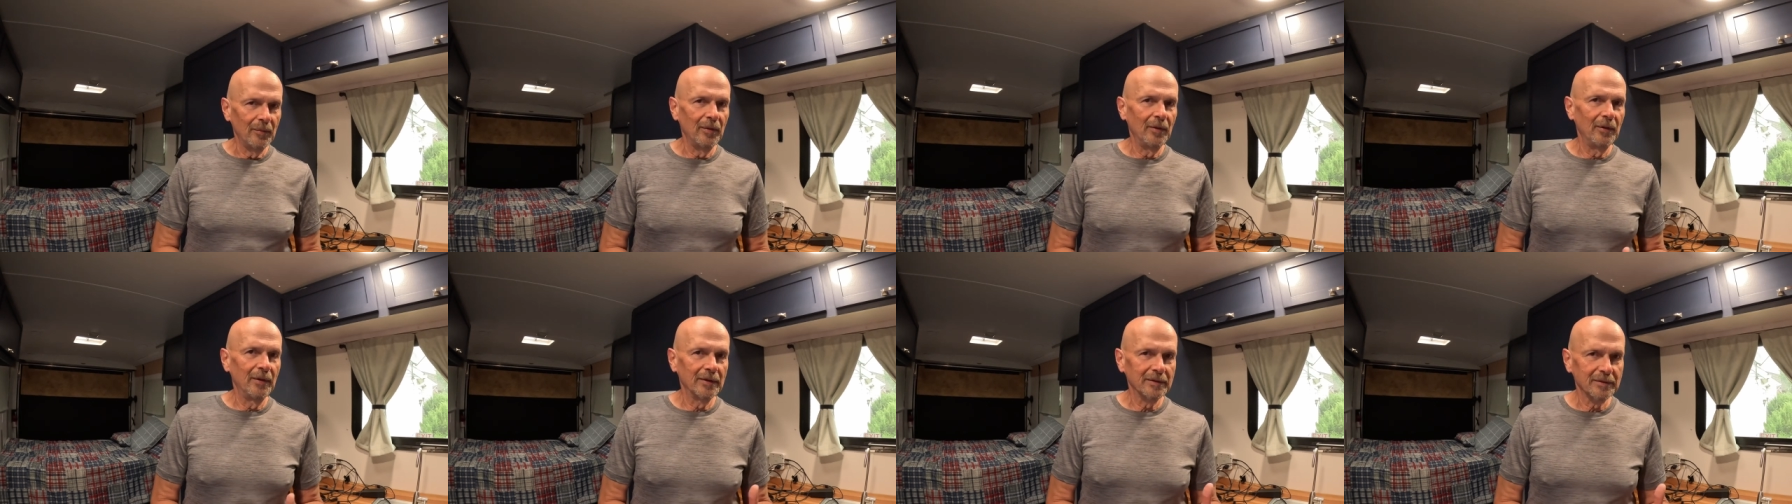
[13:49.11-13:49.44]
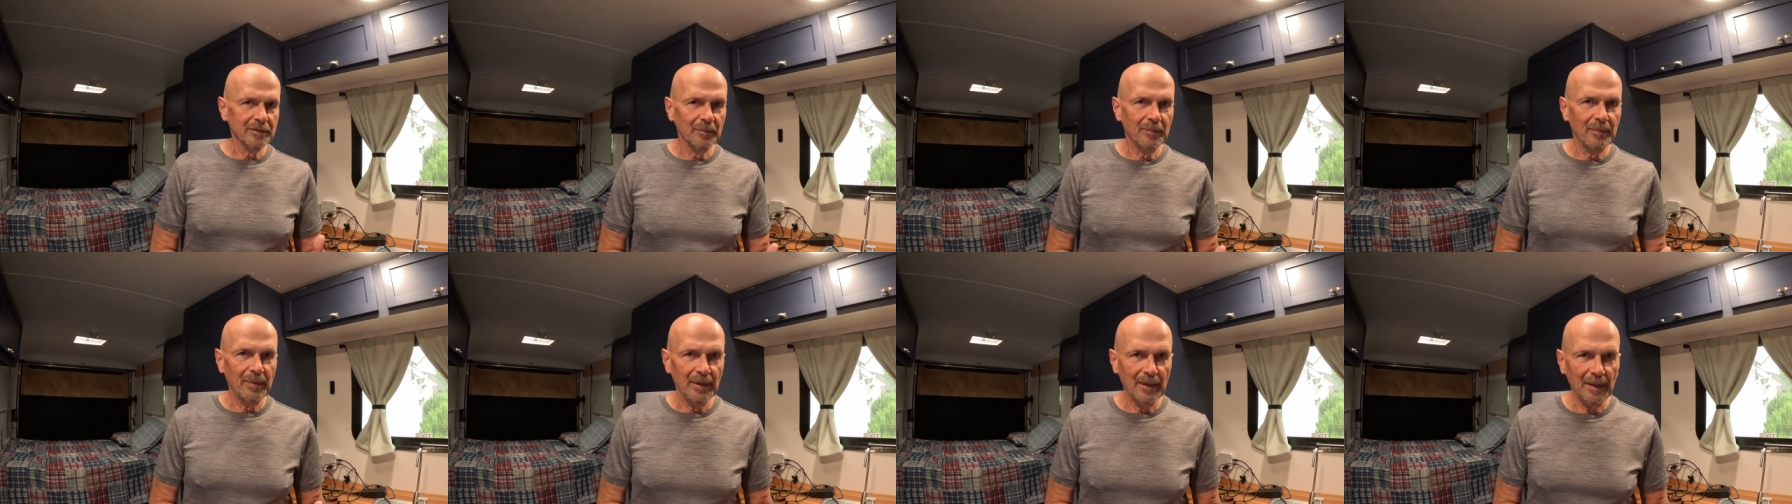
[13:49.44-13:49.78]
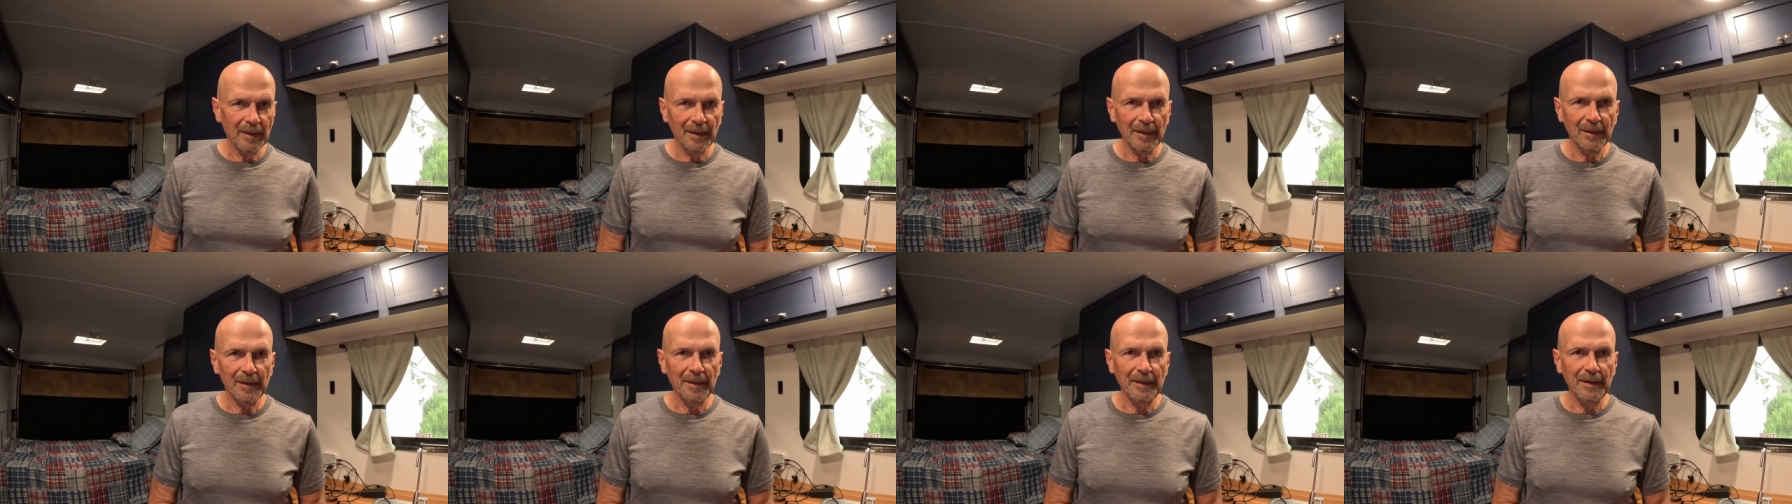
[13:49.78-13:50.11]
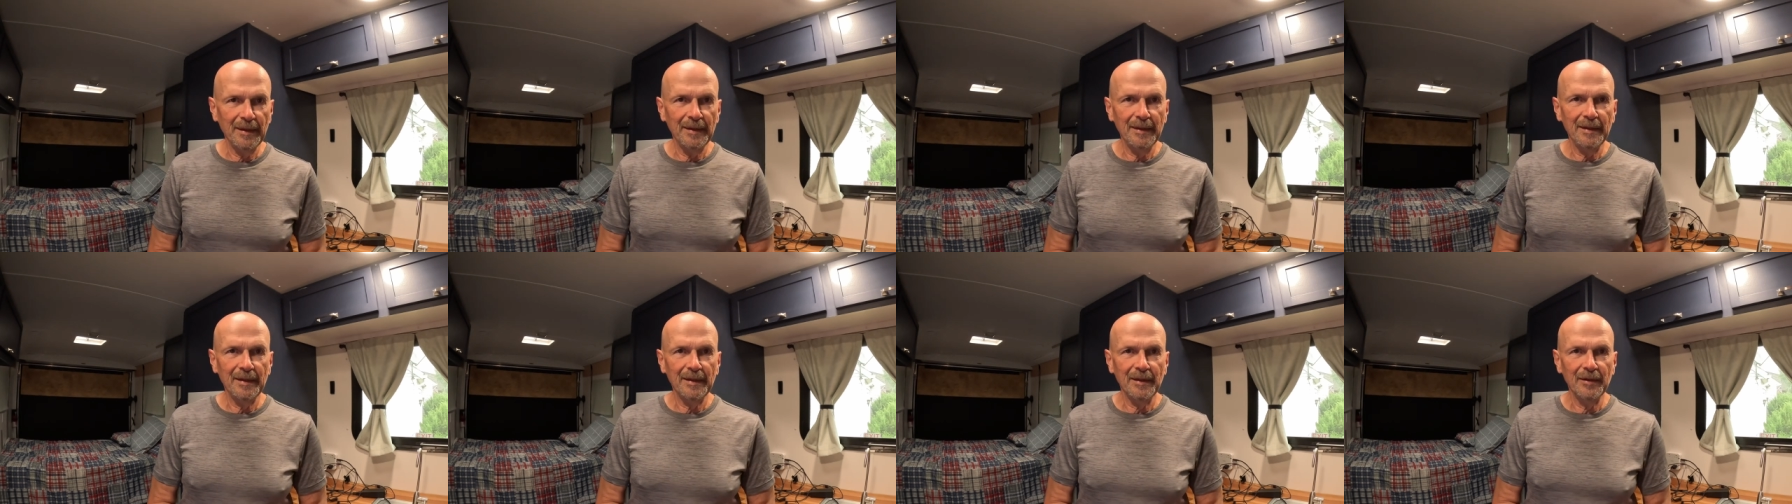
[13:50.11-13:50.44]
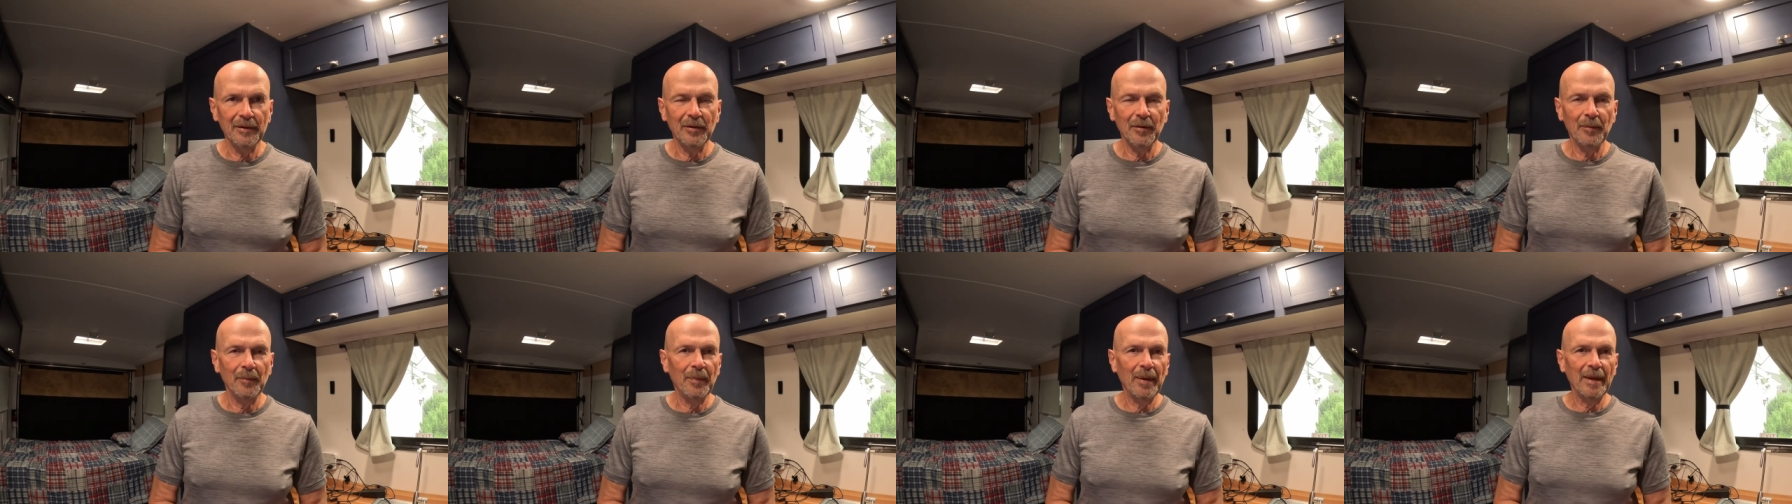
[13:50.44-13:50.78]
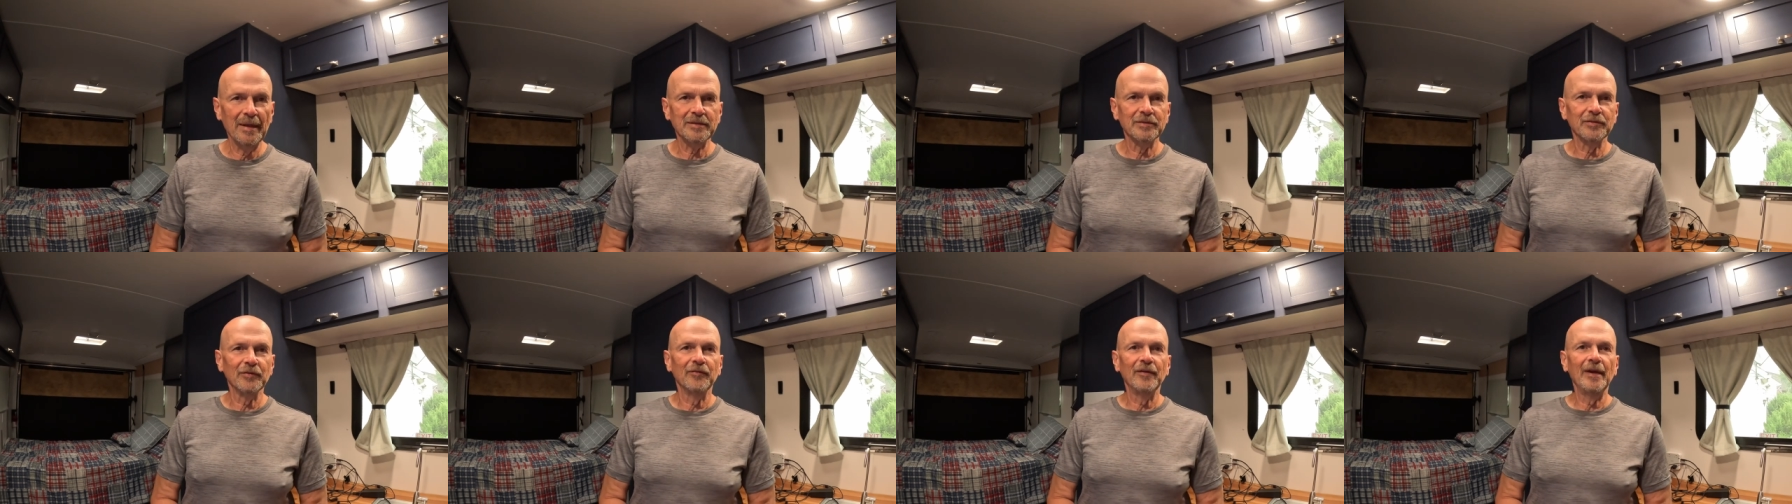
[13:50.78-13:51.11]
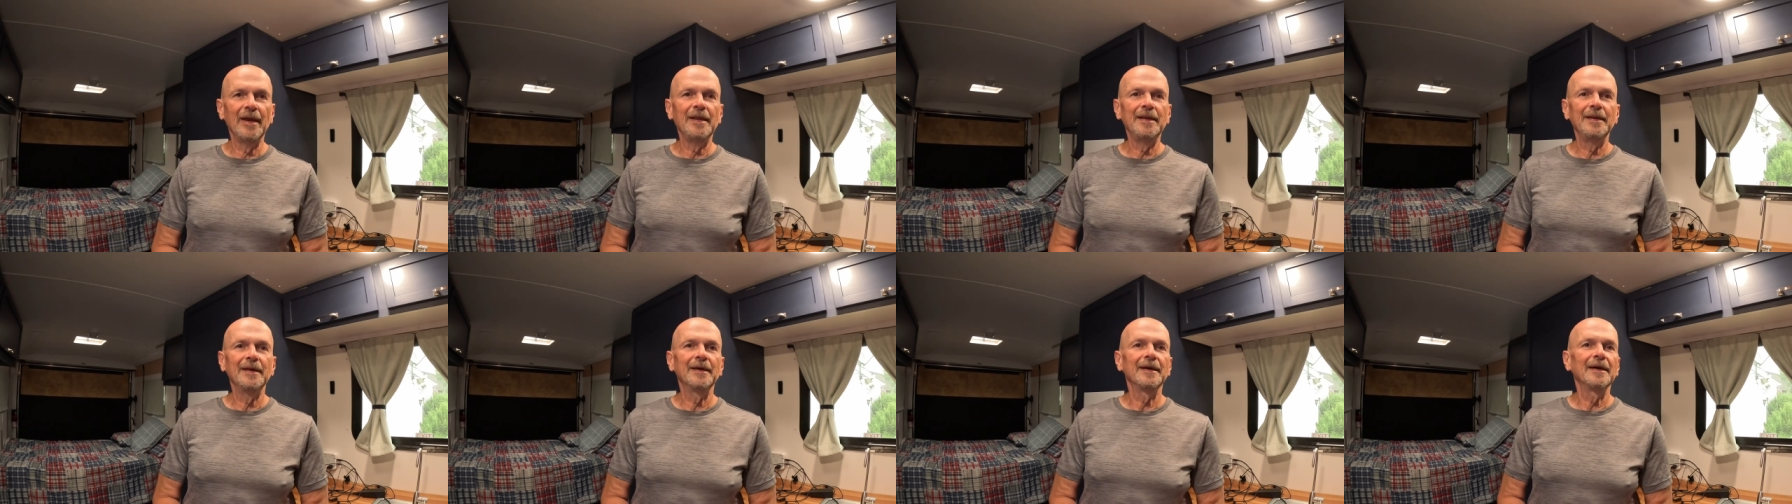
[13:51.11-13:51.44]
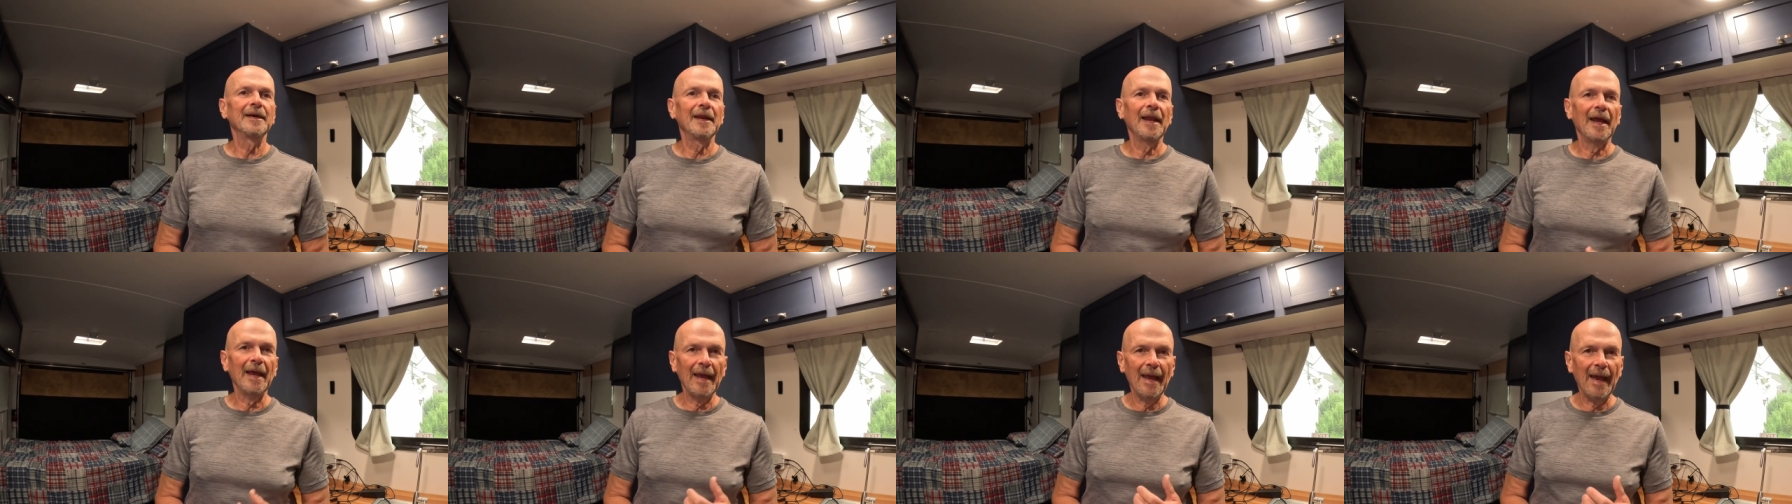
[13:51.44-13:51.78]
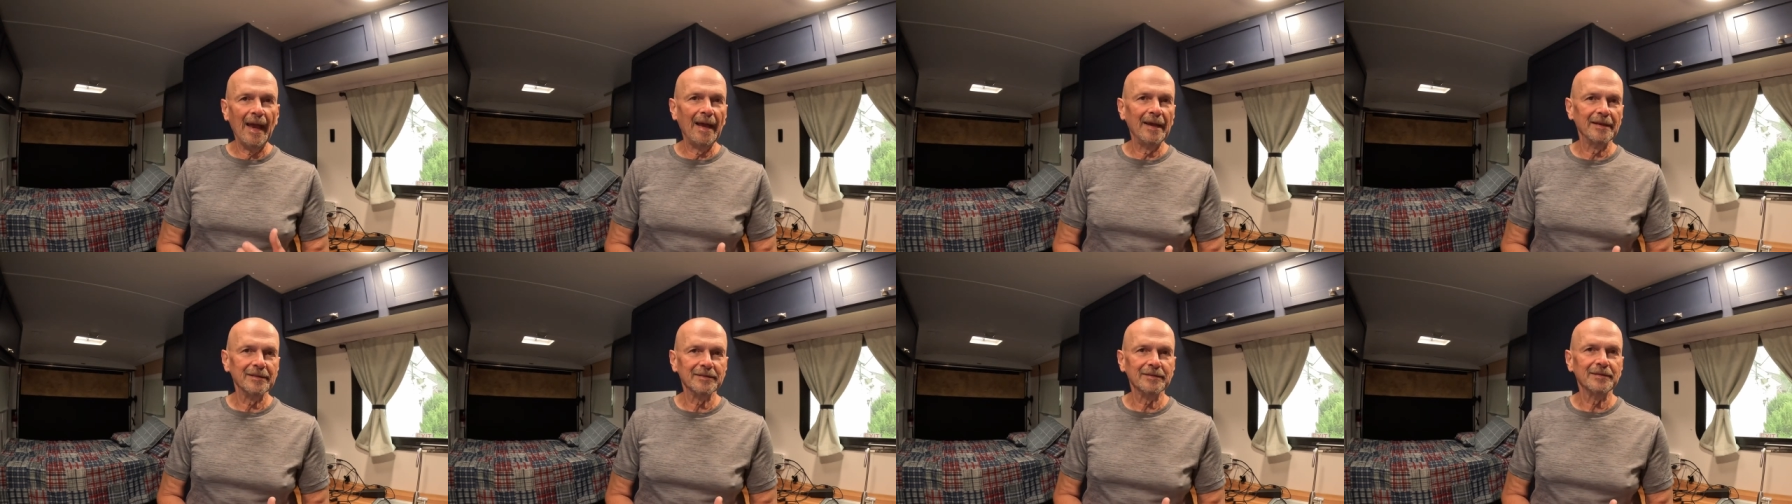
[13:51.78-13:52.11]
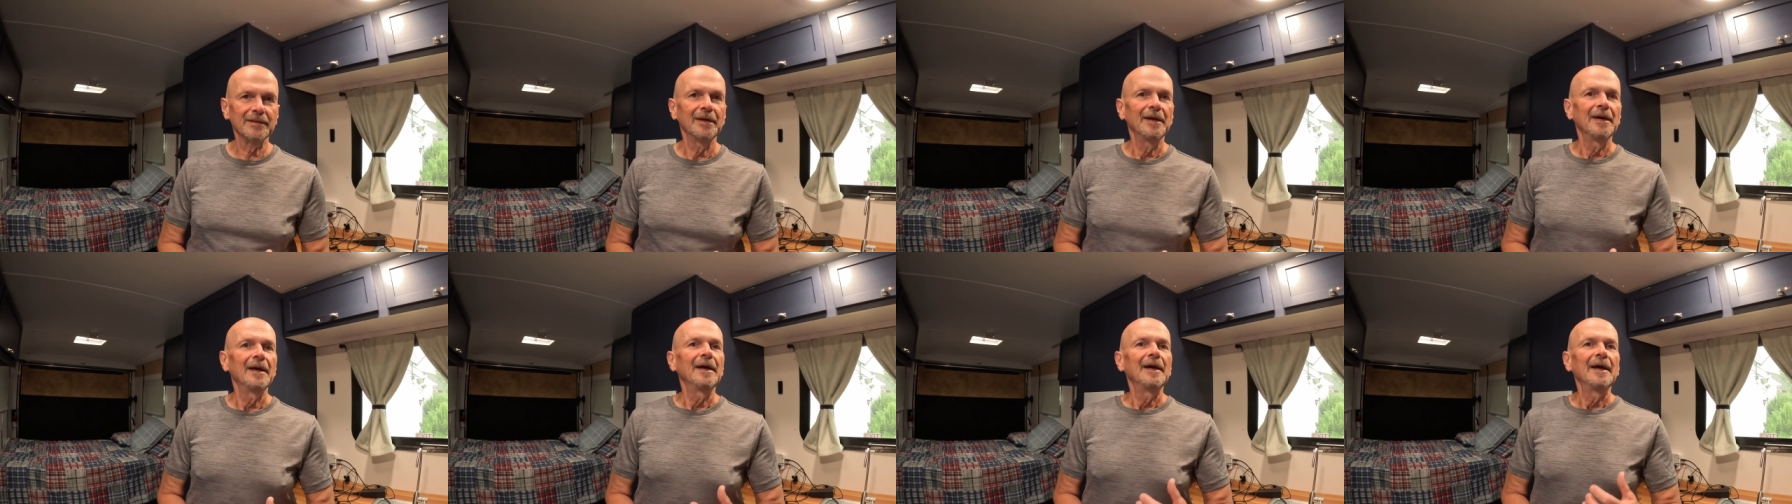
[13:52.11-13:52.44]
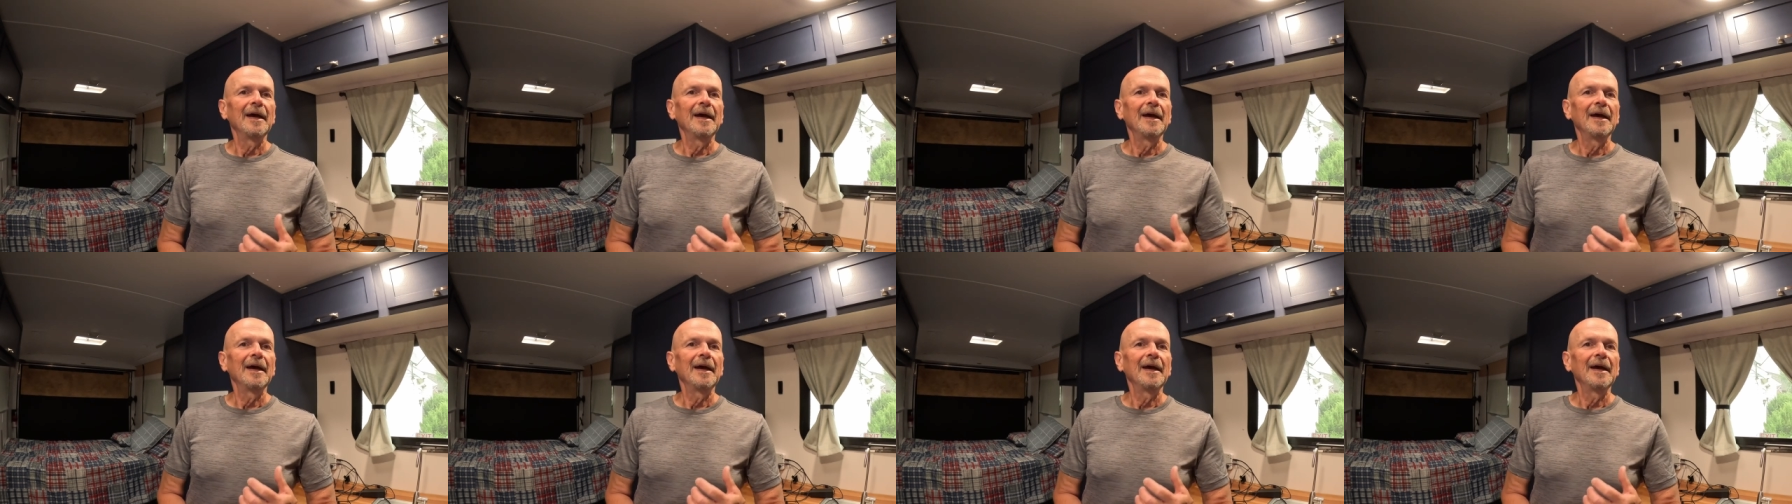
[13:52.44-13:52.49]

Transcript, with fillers: municipality here in Pennsylvania and I asked,